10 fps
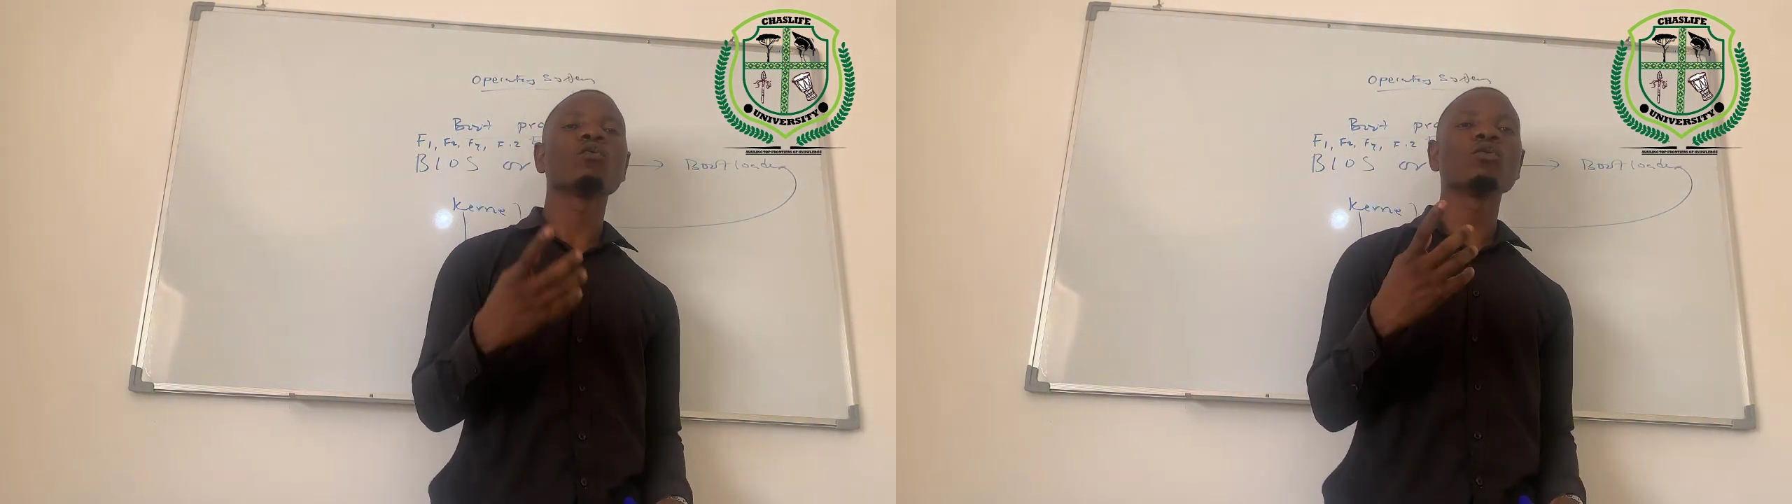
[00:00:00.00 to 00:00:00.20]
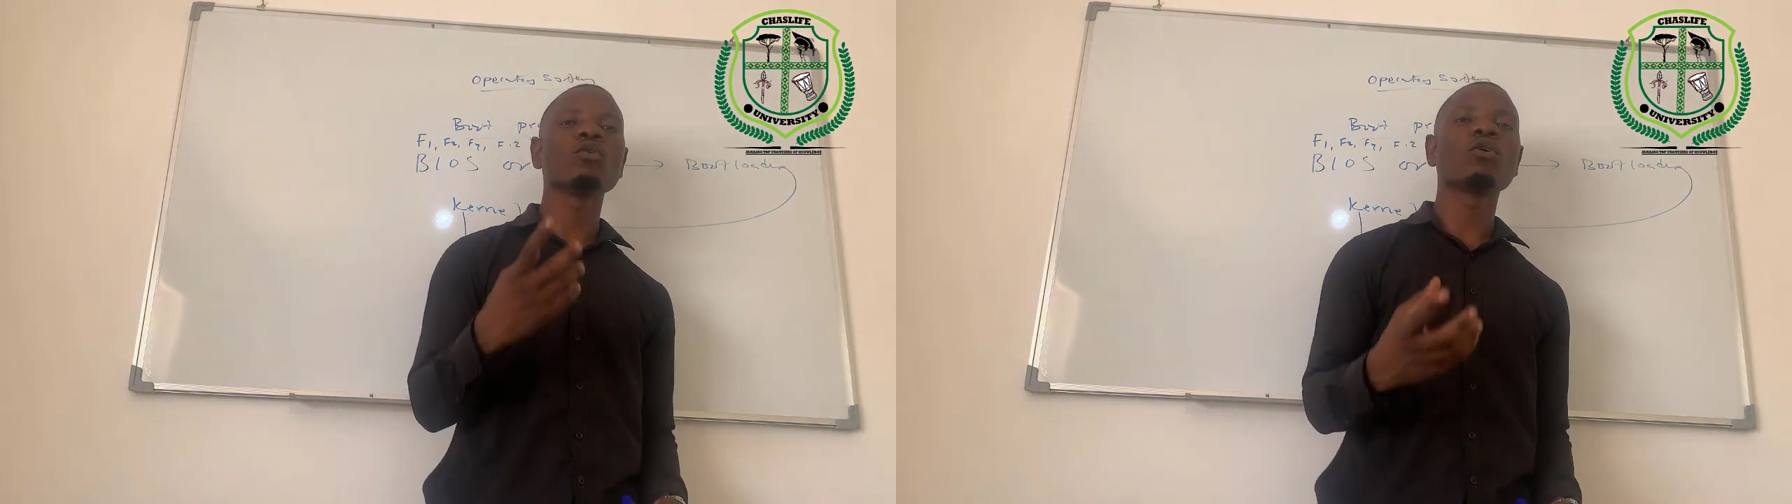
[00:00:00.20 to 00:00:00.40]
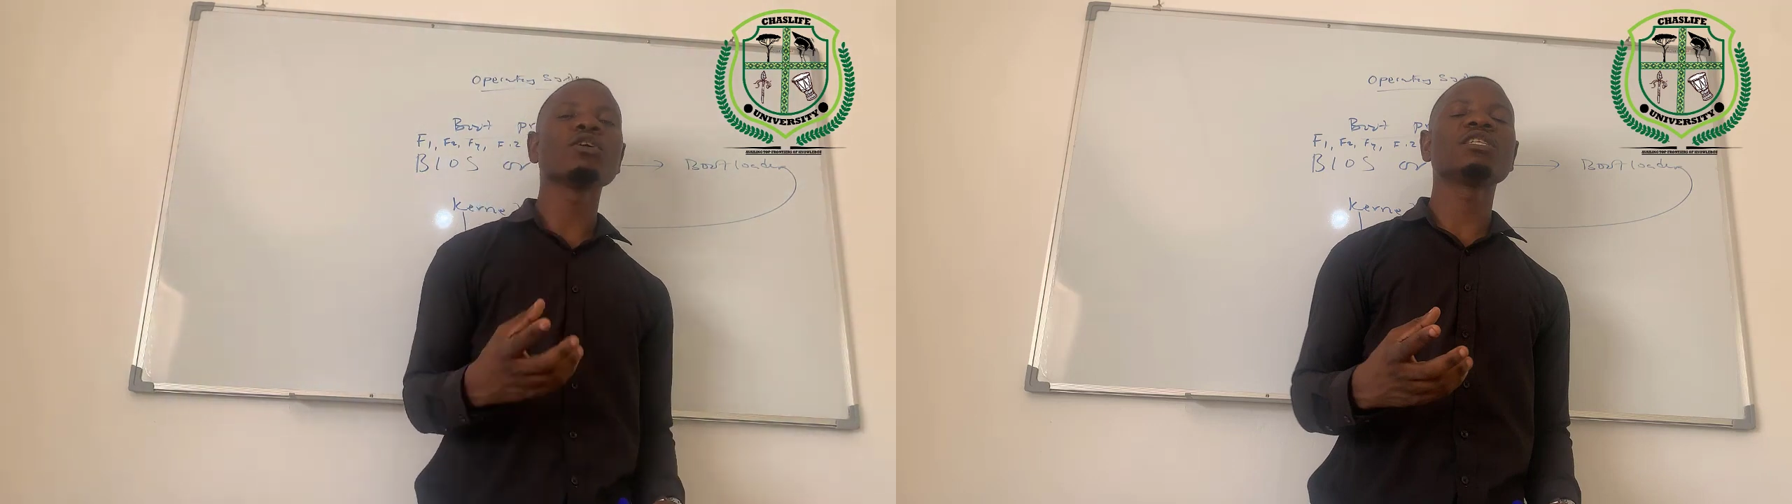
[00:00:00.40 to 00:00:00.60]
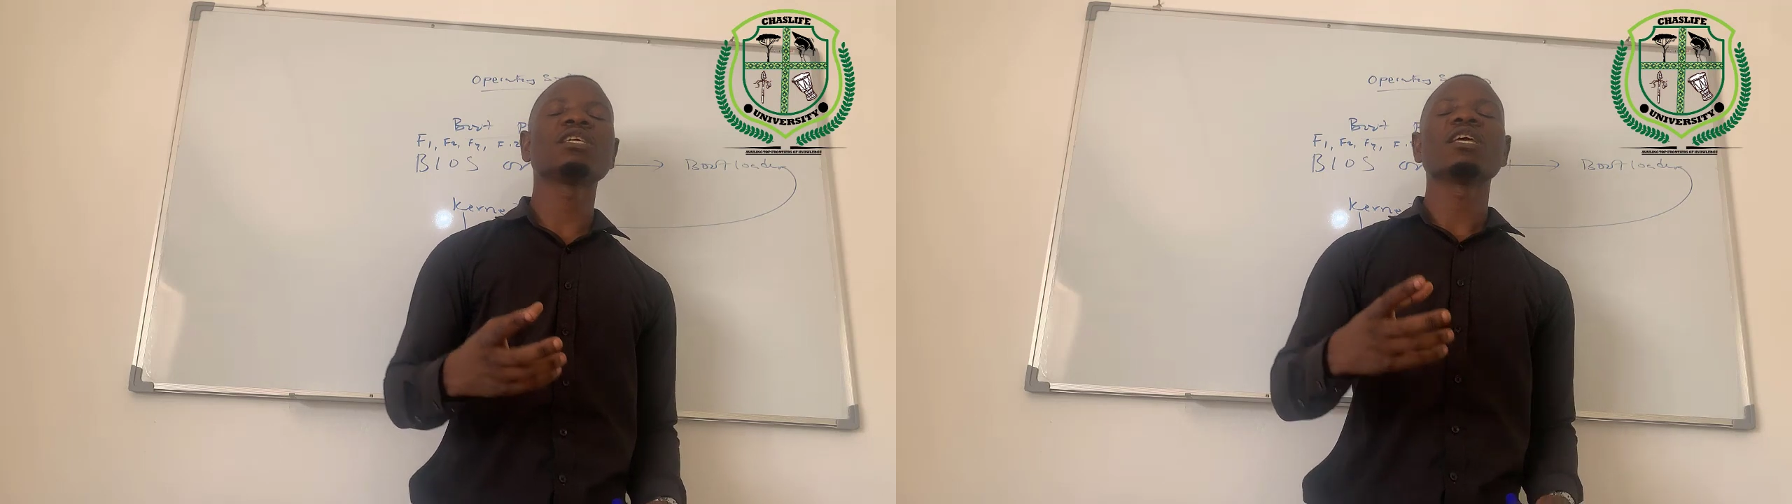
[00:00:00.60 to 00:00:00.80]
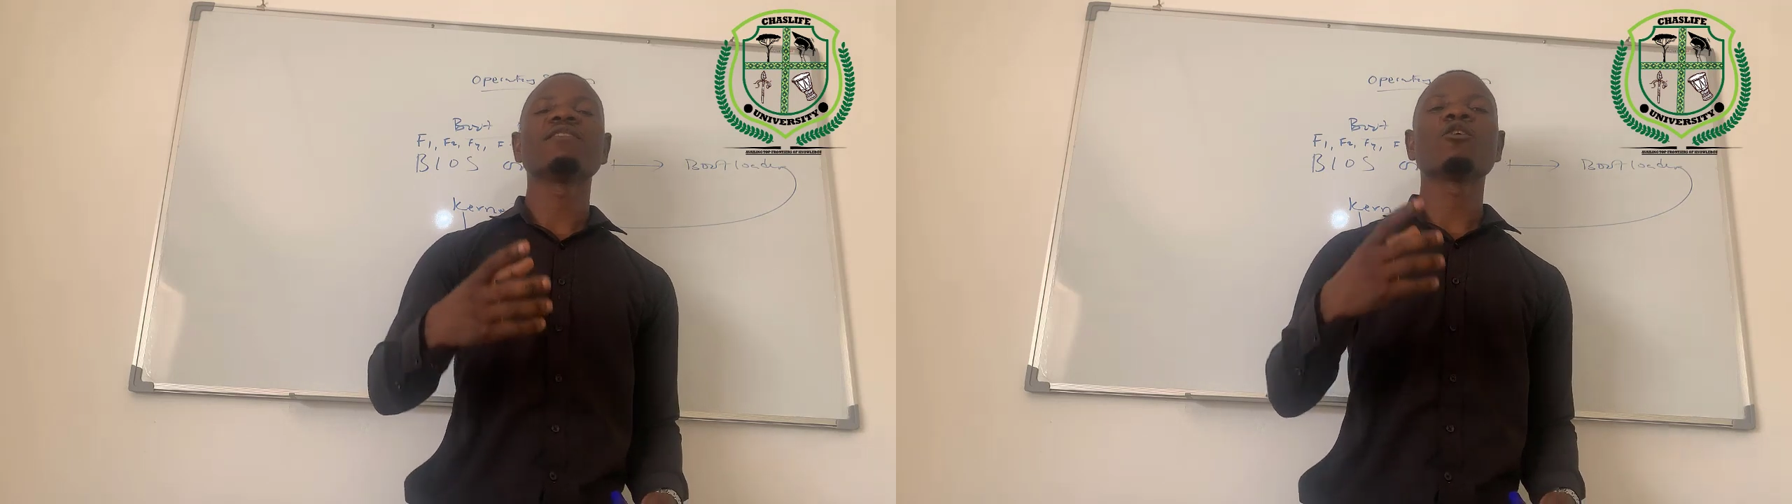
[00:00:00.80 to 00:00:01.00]
will load
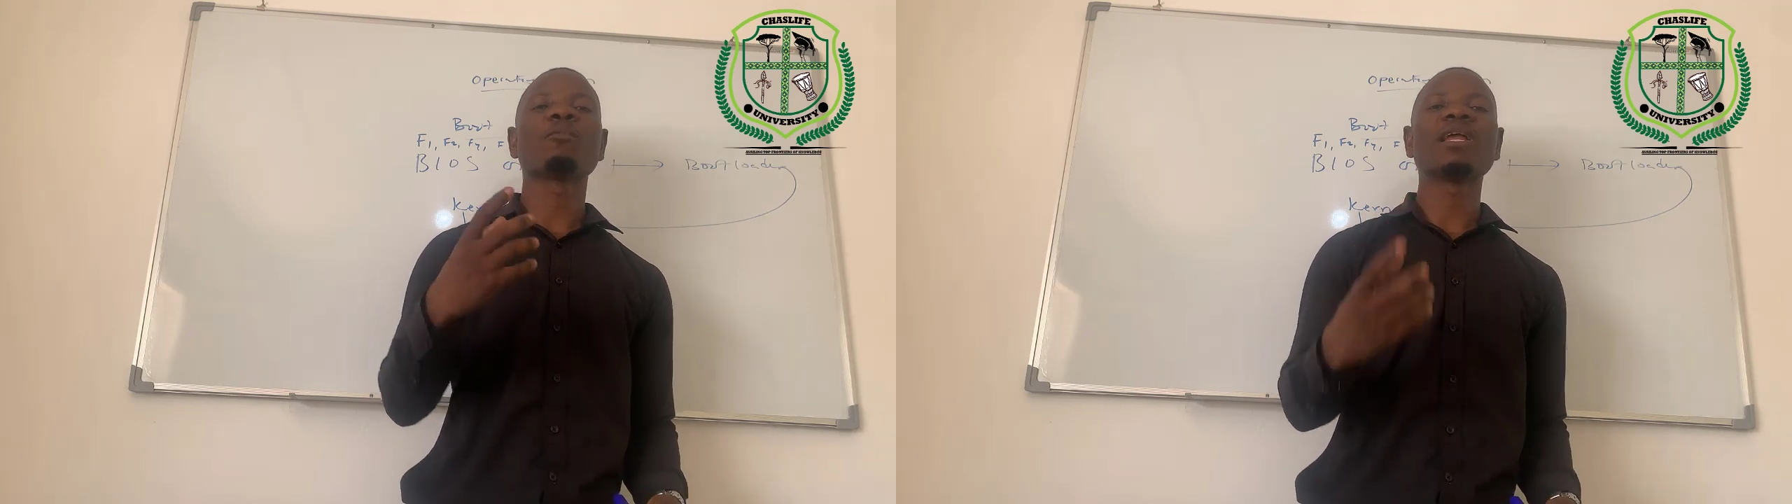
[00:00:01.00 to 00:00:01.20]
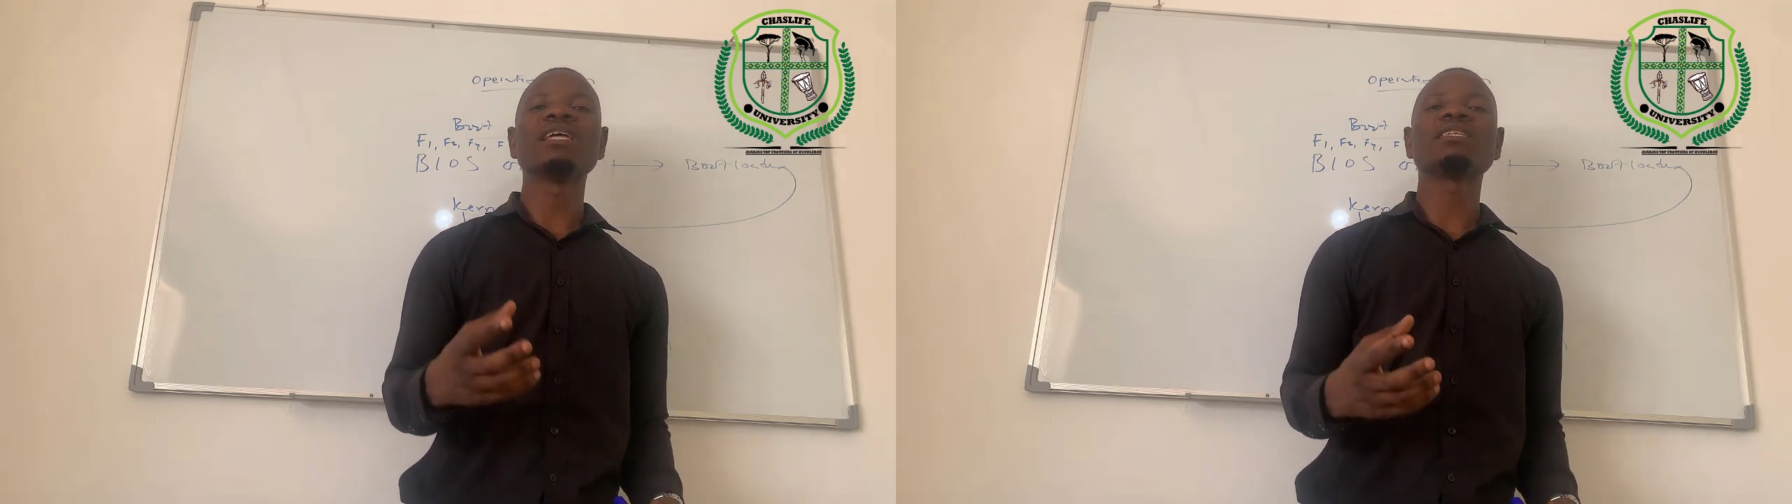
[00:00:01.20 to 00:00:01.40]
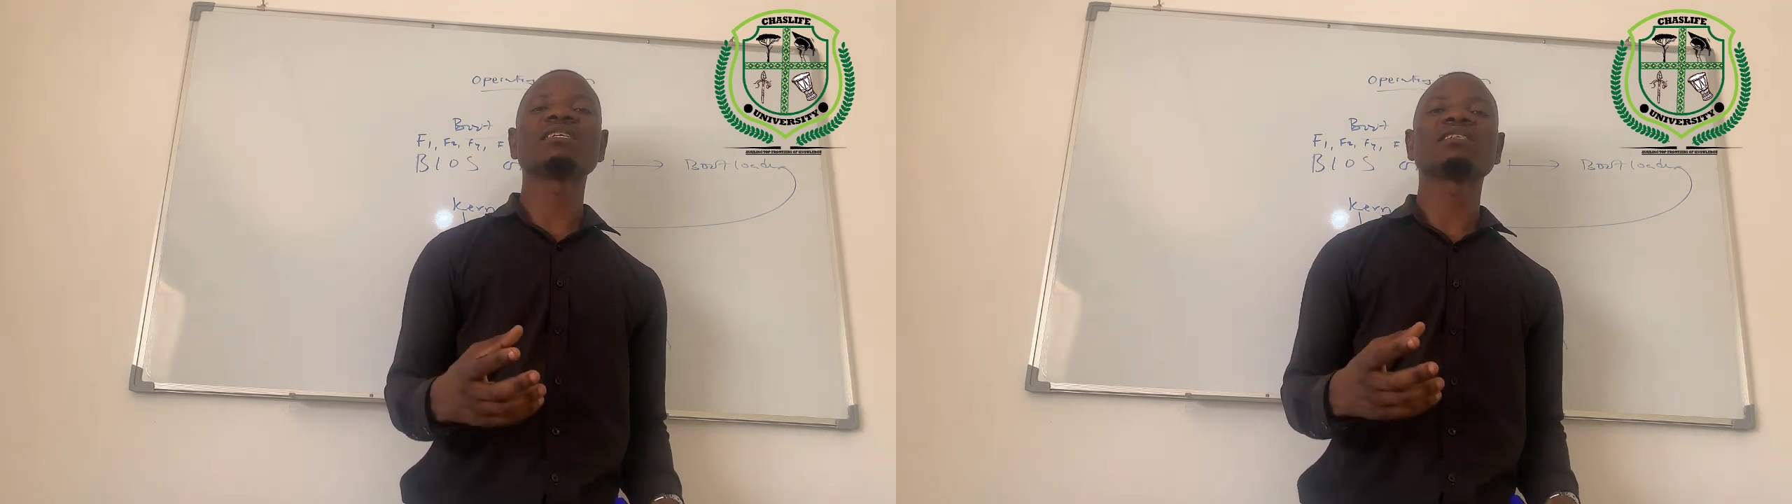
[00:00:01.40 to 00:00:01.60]
the operating